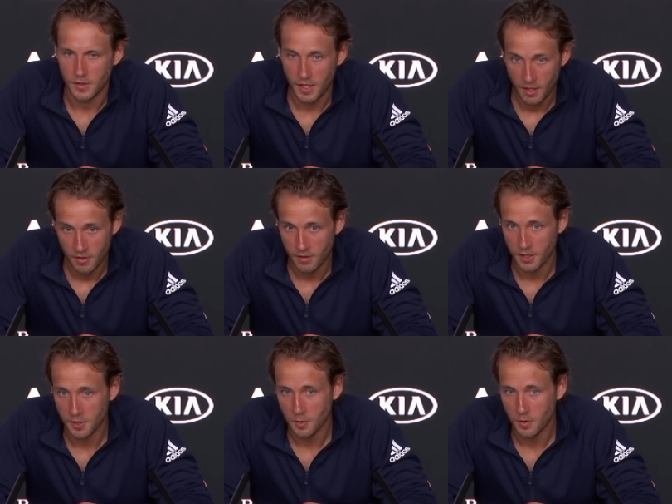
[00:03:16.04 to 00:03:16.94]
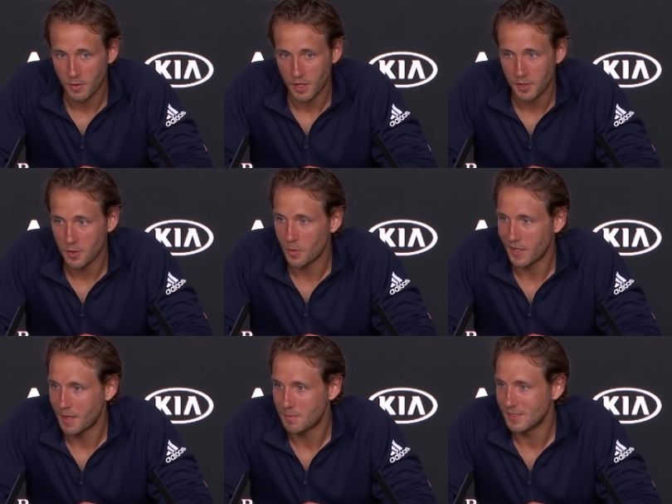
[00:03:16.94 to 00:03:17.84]
yeah, I know, I know what
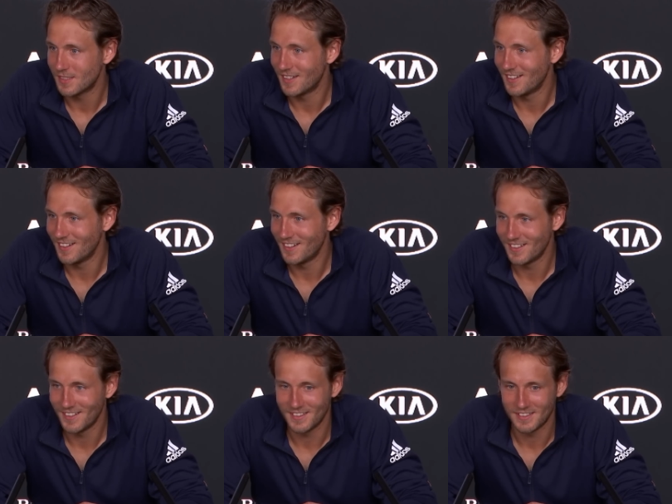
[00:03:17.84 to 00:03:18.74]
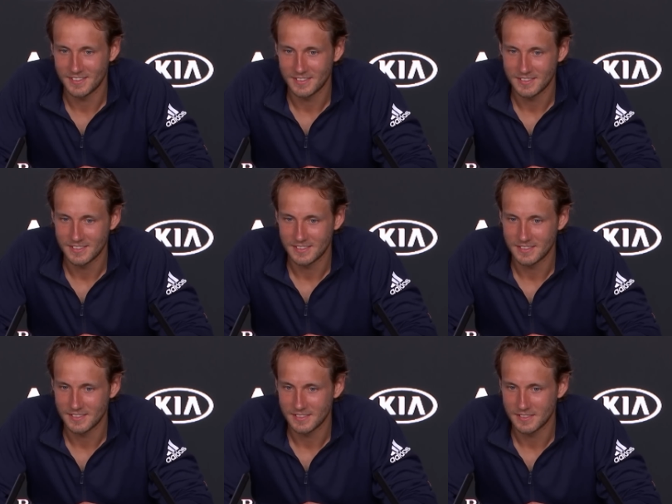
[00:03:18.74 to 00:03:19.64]
happened. Uh, Why it
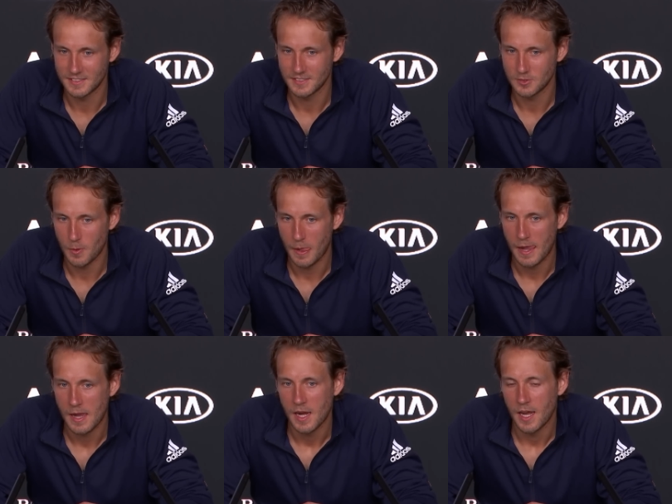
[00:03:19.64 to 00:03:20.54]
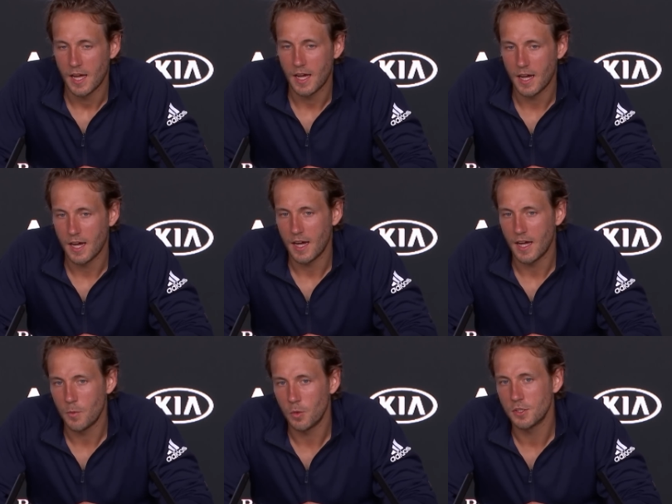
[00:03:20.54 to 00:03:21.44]
happened, I guess?
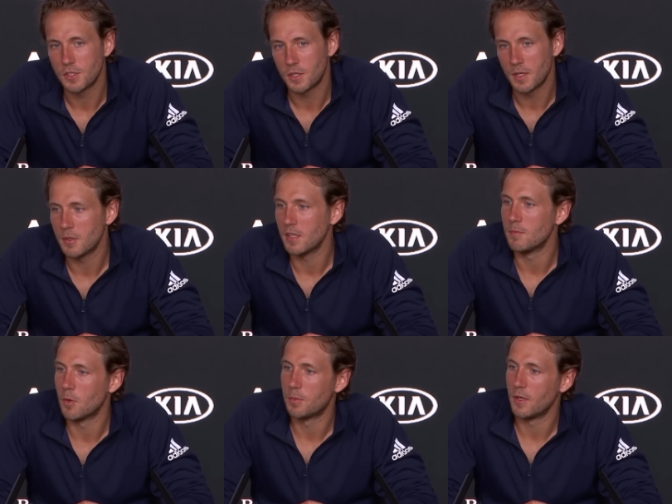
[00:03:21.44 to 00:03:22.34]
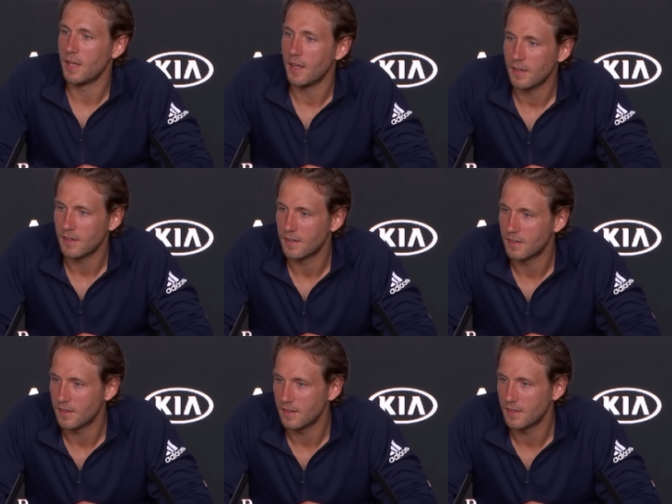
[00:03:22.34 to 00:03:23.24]
I won the tournament in Montpellier.
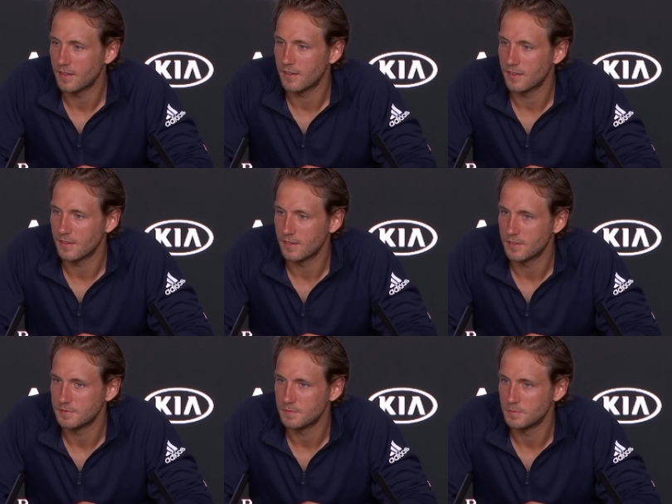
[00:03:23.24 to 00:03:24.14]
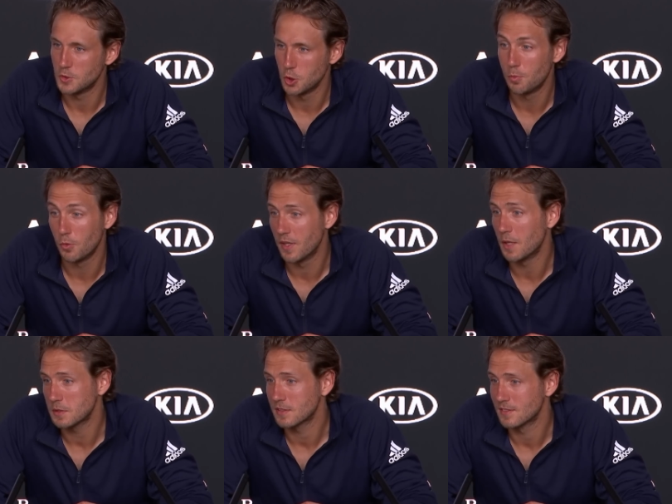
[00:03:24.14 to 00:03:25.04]
Uh, Joe pulled
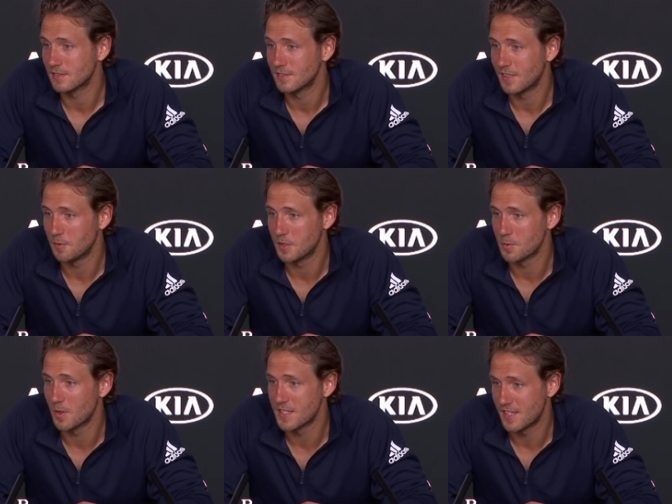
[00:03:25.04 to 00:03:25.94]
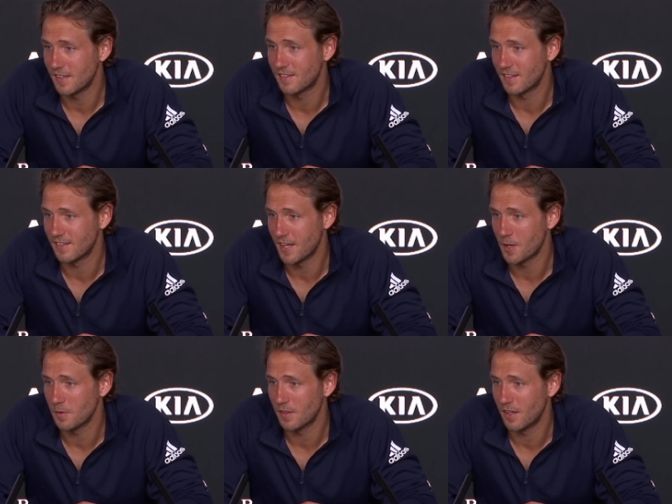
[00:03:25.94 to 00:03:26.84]
out. I was one set
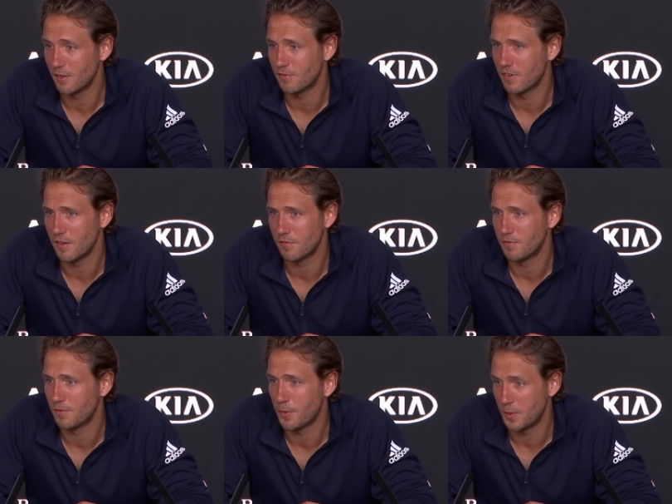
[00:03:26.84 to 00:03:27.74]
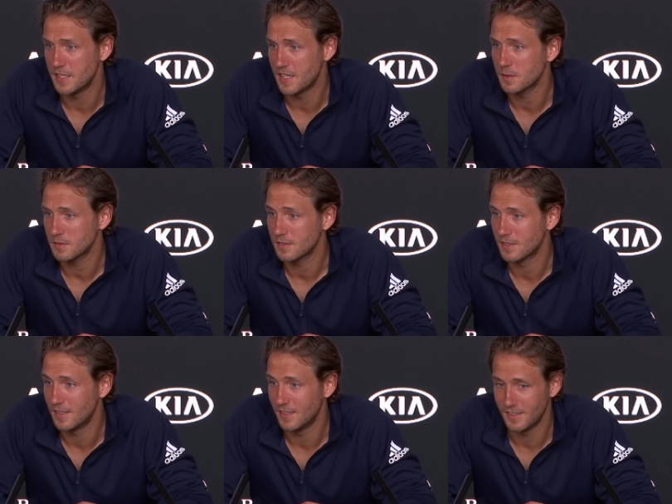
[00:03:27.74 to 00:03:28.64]
down and five three down,
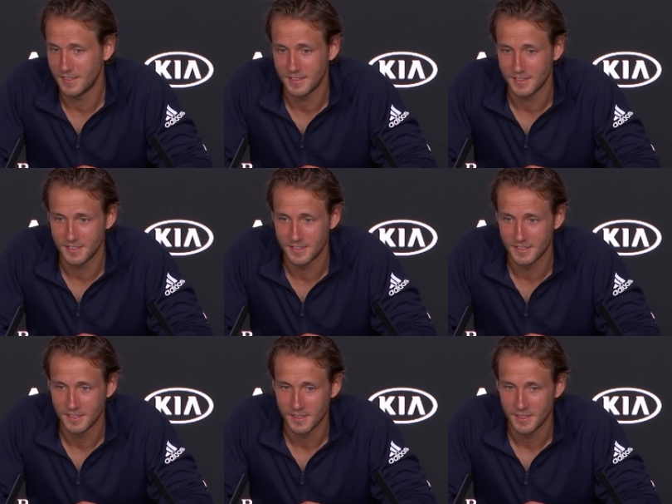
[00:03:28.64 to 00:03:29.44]
uh,